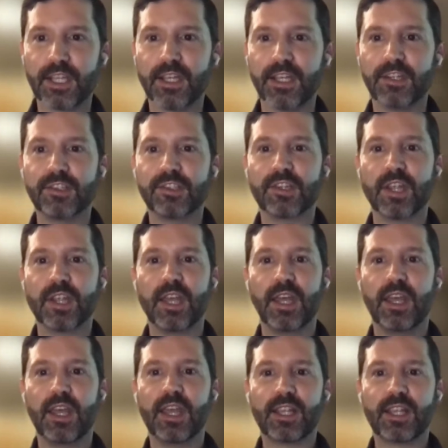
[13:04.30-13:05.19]
leakage?
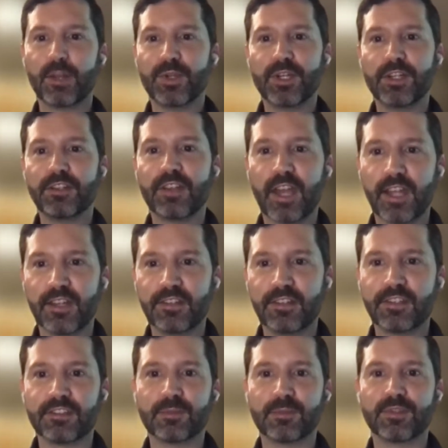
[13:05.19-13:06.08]
And can we design
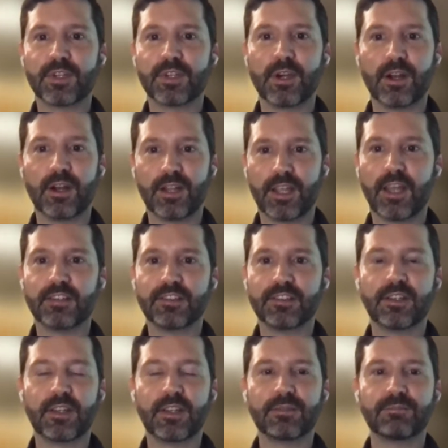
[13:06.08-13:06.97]
systems to guard
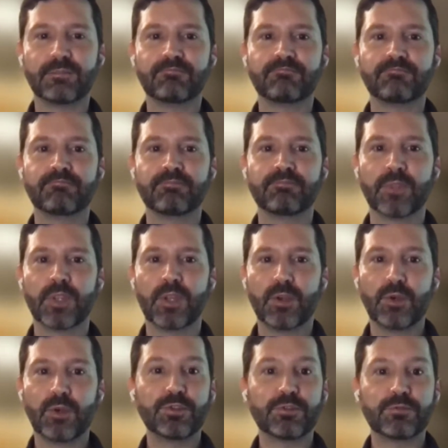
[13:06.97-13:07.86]
against it?
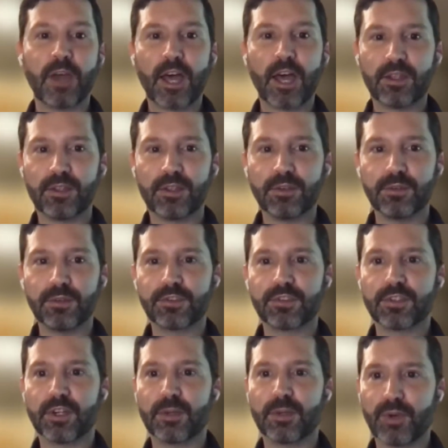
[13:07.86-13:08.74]
Whose
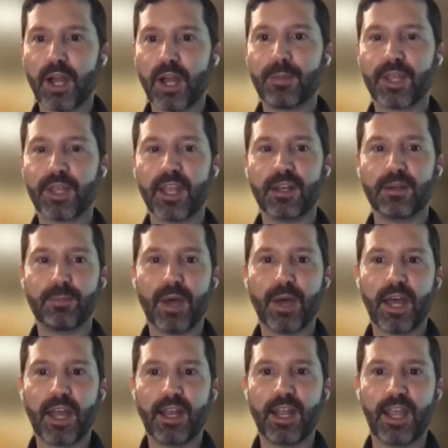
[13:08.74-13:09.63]
values are propagated
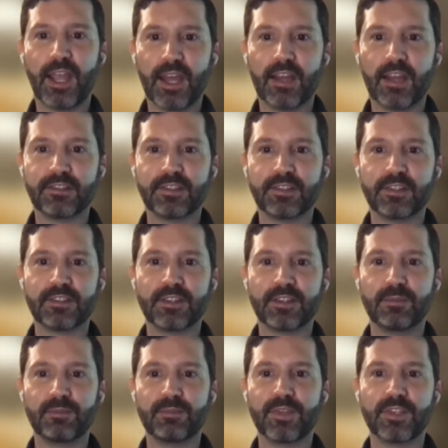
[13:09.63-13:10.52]
by an AI
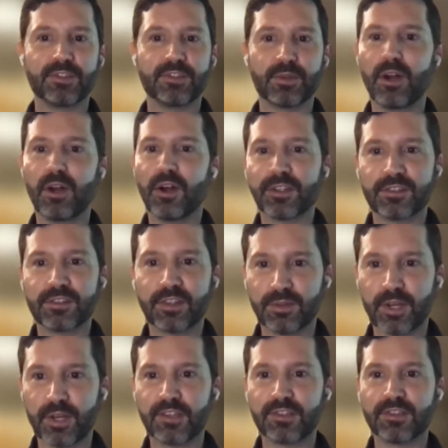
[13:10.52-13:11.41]
system? These are all
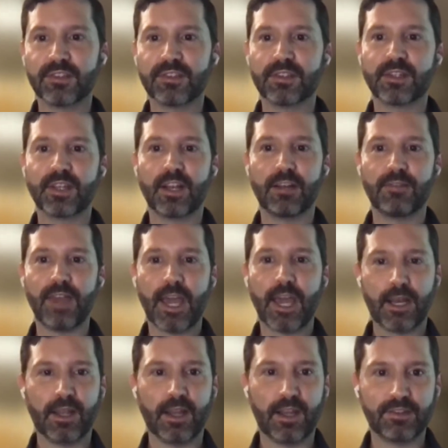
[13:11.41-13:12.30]
considerations in kind of
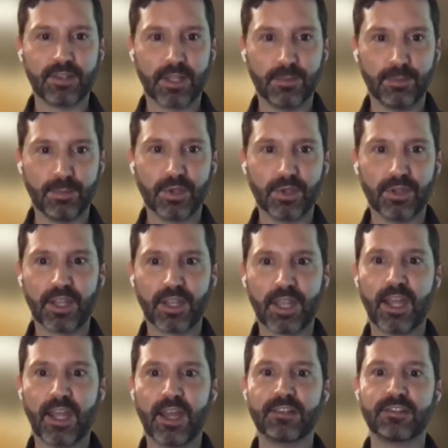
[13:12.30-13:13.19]
analyzing and
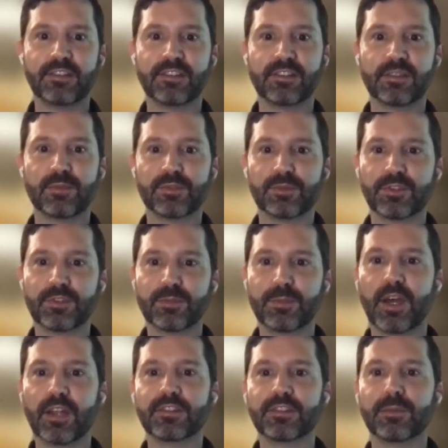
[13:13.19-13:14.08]
building AI systems
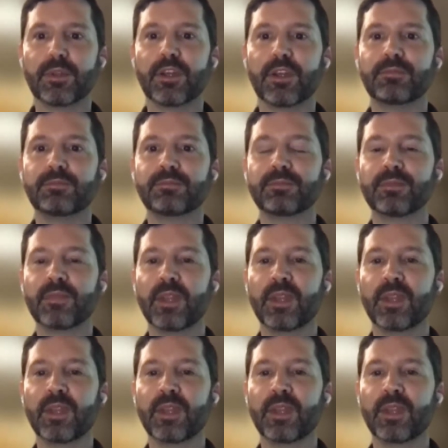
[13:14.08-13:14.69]
responsibly.